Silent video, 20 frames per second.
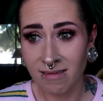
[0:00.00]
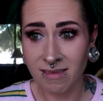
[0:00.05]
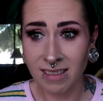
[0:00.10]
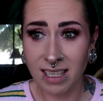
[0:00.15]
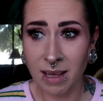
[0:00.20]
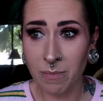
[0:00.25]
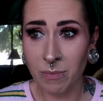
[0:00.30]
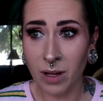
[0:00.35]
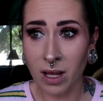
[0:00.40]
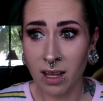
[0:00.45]

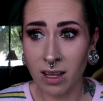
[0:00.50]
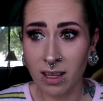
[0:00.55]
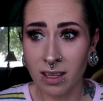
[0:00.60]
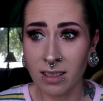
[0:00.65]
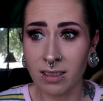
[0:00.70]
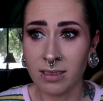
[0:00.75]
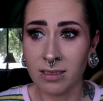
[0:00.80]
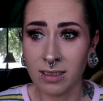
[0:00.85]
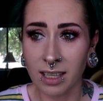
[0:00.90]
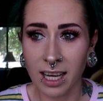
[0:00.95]

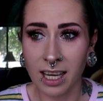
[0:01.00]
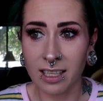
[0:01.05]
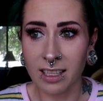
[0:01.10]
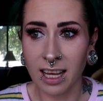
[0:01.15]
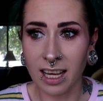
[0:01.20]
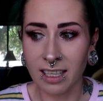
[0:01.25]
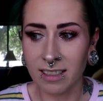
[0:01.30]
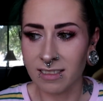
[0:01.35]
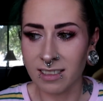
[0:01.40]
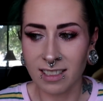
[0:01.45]
simple,
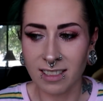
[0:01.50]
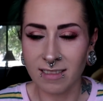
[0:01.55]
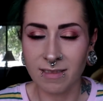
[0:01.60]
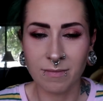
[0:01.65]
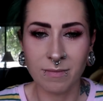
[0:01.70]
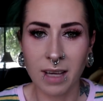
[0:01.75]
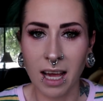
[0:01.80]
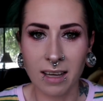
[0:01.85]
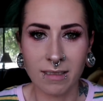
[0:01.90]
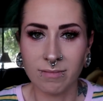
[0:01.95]
and like
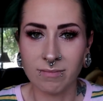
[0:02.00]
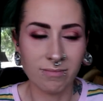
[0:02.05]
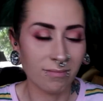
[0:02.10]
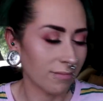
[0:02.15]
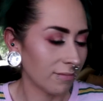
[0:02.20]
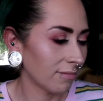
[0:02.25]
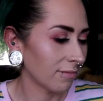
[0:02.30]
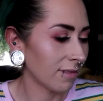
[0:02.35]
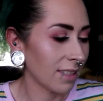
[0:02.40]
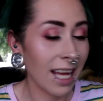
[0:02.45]
just, yeah.
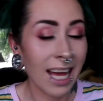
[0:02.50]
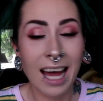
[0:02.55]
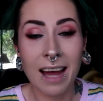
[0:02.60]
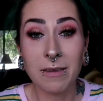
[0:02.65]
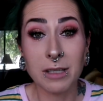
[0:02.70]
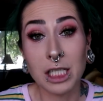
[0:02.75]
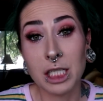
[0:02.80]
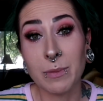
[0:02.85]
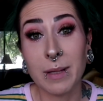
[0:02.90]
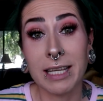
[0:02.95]

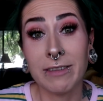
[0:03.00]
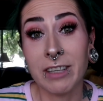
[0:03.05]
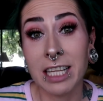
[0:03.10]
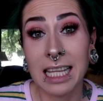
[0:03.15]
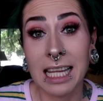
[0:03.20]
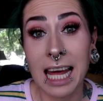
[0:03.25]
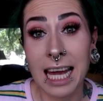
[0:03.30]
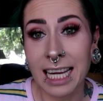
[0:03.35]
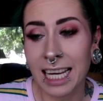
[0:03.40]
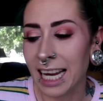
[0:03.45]
I've just been
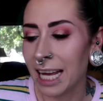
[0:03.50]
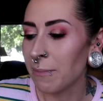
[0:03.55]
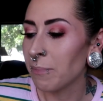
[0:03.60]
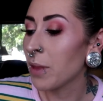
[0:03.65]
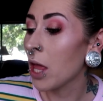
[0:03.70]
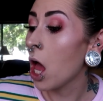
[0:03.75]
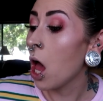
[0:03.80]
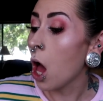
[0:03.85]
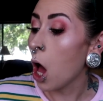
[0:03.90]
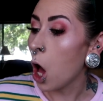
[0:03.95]
really liking it.
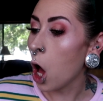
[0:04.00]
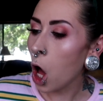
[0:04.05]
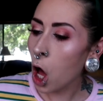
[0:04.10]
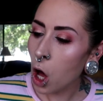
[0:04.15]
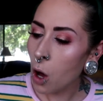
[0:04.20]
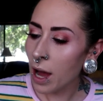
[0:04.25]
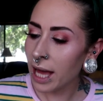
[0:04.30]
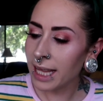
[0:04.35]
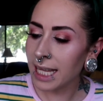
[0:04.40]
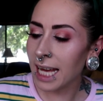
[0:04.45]

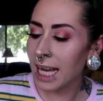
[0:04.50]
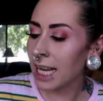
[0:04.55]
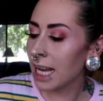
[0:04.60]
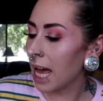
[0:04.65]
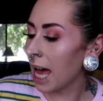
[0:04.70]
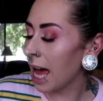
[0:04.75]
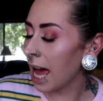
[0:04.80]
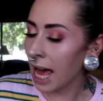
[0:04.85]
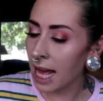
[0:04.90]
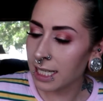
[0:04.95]
Oh, and
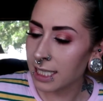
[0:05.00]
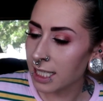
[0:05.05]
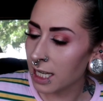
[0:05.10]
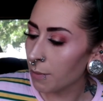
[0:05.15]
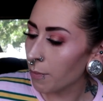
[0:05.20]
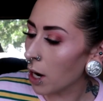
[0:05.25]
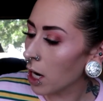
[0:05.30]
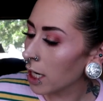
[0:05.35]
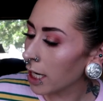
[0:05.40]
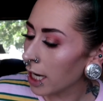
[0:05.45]
then uh, at
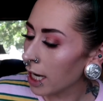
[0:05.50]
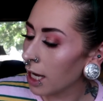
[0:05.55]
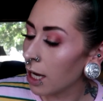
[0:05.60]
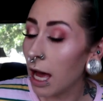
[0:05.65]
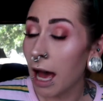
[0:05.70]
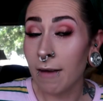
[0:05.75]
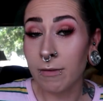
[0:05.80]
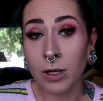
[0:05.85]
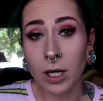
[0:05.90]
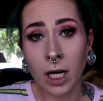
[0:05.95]
City Market,
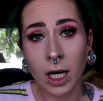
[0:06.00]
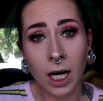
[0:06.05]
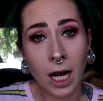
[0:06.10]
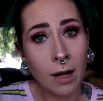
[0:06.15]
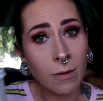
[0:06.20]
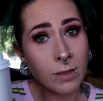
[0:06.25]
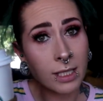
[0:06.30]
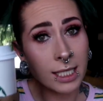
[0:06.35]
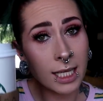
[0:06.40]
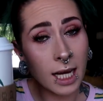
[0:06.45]
after
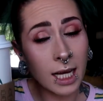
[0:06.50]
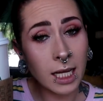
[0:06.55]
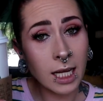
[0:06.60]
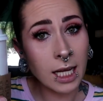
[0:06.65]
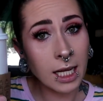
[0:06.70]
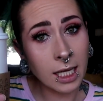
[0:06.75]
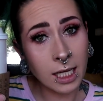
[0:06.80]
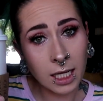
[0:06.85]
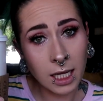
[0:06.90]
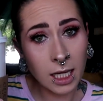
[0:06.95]
I was
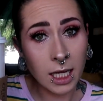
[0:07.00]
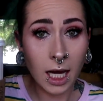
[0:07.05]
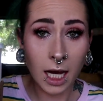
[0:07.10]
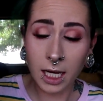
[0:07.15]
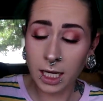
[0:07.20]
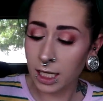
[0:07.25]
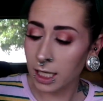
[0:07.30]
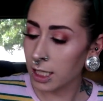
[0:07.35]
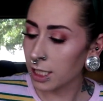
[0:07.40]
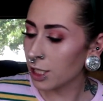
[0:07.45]
done, I
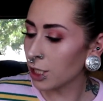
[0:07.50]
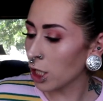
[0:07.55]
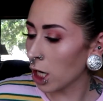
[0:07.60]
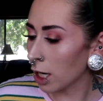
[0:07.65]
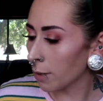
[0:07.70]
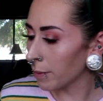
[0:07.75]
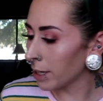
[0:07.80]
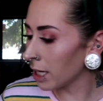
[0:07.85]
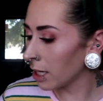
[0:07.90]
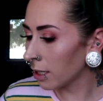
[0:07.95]
got a
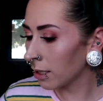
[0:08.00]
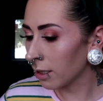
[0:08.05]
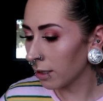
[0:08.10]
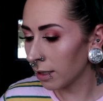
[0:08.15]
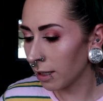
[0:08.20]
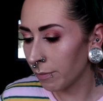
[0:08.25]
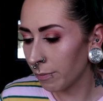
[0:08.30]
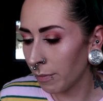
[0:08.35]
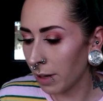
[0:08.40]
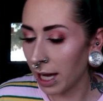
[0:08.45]
Starby,
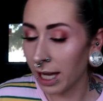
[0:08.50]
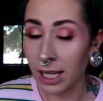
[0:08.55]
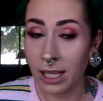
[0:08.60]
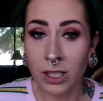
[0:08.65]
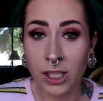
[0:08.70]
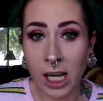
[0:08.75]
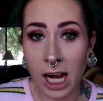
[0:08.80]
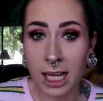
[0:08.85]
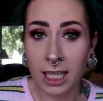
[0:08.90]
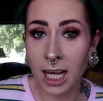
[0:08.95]

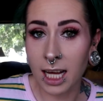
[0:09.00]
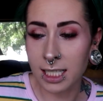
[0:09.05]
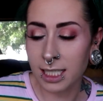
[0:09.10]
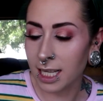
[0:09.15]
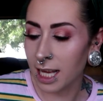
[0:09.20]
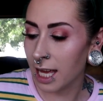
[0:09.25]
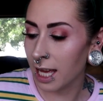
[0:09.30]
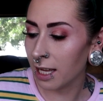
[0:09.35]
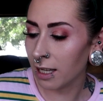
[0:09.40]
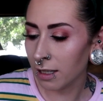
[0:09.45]
my chai
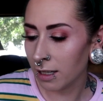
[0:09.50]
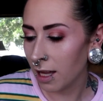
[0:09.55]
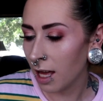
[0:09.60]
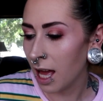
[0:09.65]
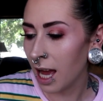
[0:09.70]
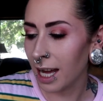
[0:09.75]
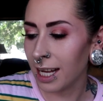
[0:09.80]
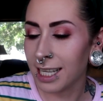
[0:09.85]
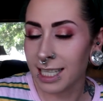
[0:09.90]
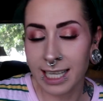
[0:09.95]
latte.
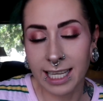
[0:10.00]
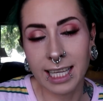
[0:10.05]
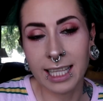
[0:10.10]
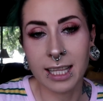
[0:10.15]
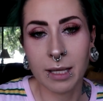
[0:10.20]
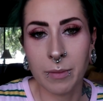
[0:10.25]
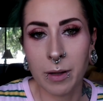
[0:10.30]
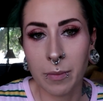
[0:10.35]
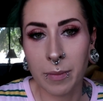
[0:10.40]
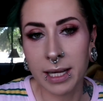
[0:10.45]
I like to
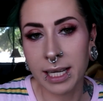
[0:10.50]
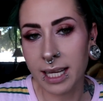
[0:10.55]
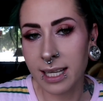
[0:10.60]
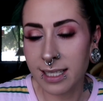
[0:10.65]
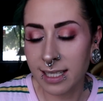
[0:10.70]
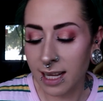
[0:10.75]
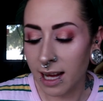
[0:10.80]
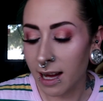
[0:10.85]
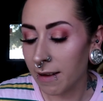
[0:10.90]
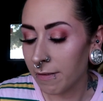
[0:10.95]
get them on my
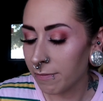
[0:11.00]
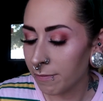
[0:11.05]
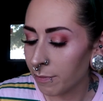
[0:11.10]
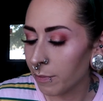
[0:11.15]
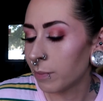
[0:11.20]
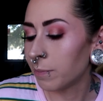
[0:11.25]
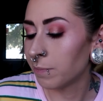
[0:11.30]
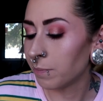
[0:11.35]
days off